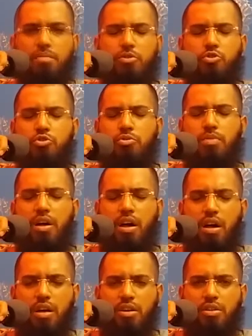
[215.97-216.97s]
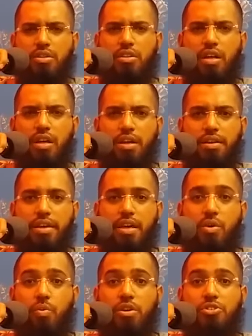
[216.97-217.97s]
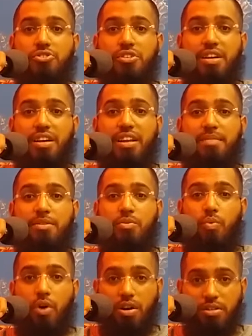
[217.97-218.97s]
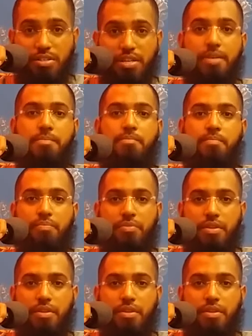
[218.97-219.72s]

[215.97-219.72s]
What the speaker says: But subhanallah, when Sheikh Rabi walked in,